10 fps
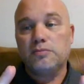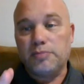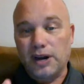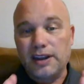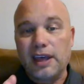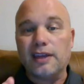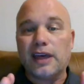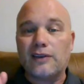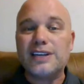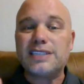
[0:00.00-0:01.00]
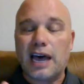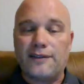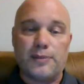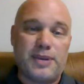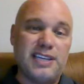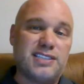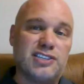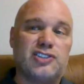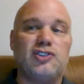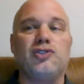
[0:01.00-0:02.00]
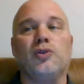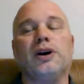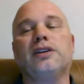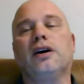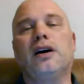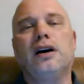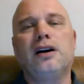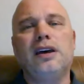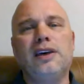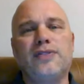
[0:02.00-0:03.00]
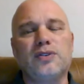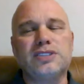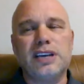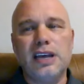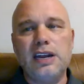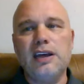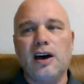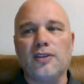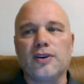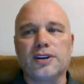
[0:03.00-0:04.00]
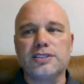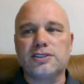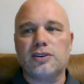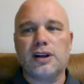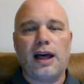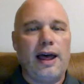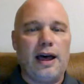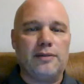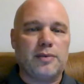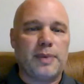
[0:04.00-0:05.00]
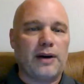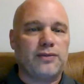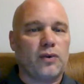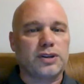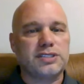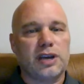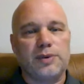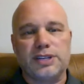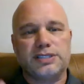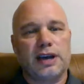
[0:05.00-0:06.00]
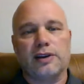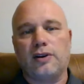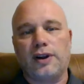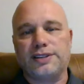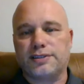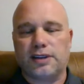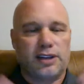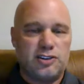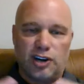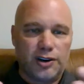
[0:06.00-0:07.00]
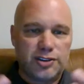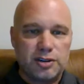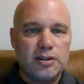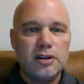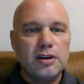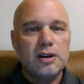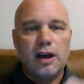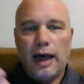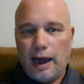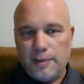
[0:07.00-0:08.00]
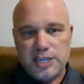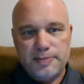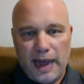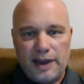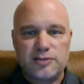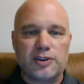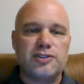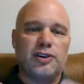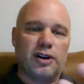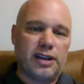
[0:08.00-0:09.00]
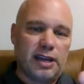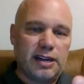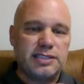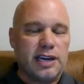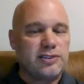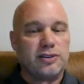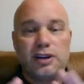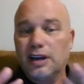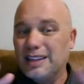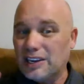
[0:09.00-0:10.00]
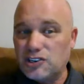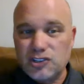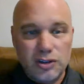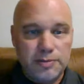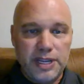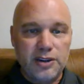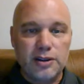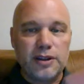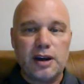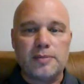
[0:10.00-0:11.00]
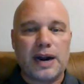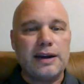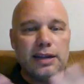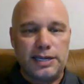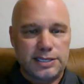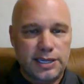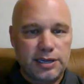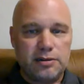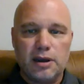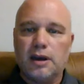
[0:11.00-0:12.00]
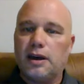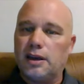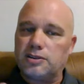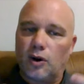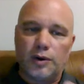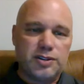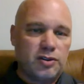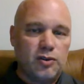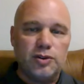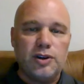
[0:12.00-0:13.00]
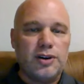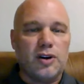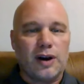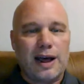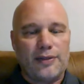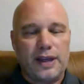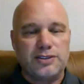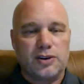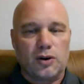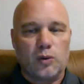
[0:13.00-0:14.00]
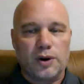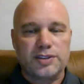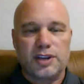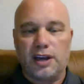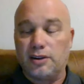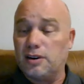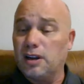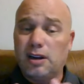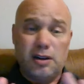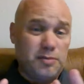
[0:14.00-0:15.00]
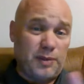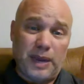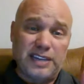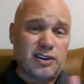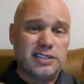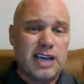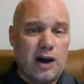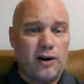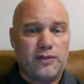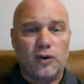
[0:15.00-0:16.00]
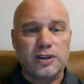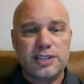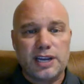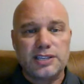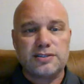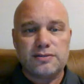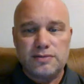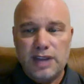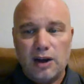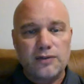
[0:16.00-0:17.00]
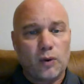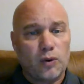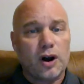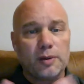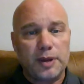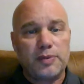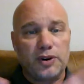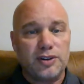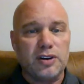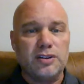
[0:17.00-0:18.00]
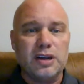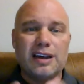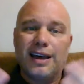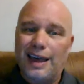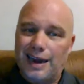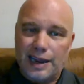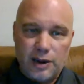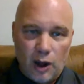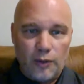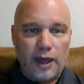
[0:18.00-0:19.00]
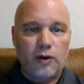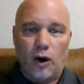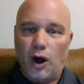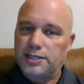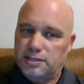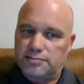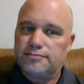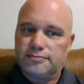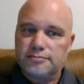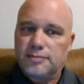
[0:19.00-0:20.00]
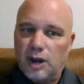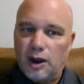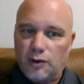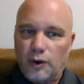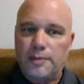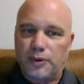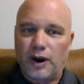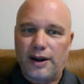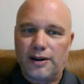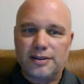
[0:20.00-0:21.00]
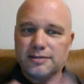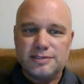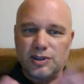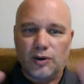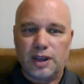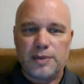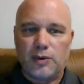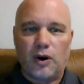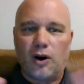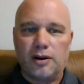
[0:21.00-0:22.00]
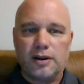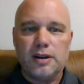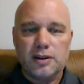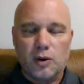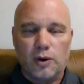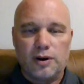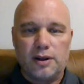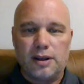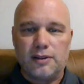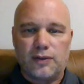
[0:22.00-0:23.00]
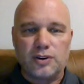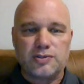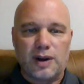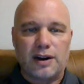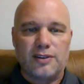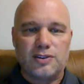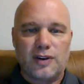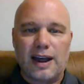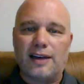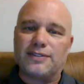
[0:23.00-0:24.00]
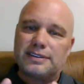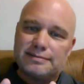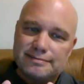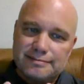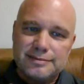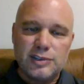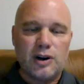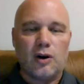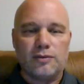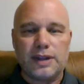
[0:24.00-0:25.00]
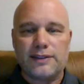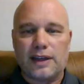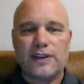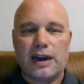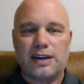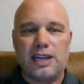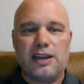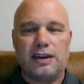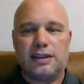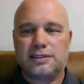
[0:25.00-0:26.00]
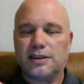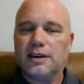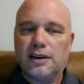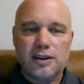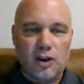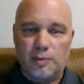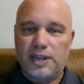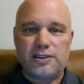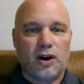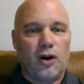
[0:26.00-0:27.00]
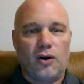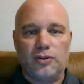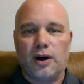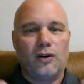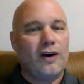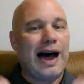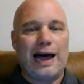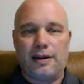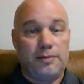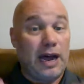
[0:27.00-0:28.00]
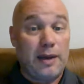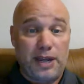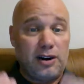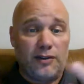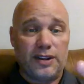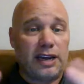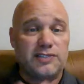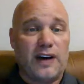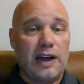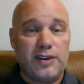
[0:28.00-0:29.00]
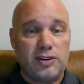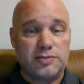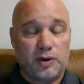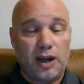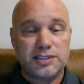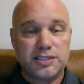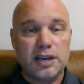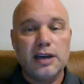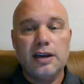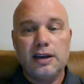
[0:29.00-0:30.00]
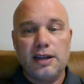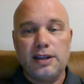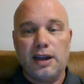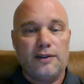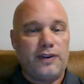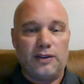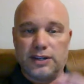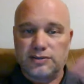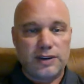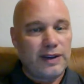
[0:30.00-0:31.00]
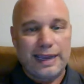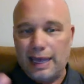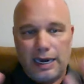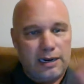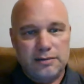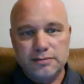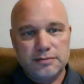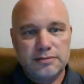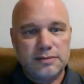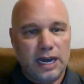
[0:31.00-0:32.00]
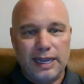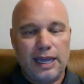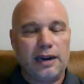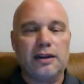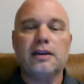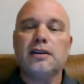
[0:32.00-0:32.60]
But again, they at least have the pieces to do it. If there's any other concern I have about Florida State with the secondary, it's the conjunction. How much pass rush are you going to get, et cetera. They should be good there, but I need to see it. It's always a new year. You don't know how things are going to work together. But based on talent, Florida State's down four ought to be pretty good. And I know they lost a great player. Don't get me wrong. Going in the first round of the draft, you know, they've got a DN. It's going to be called a lot, in my opinion, over the next 5 years plus in the NFL this week. I get it.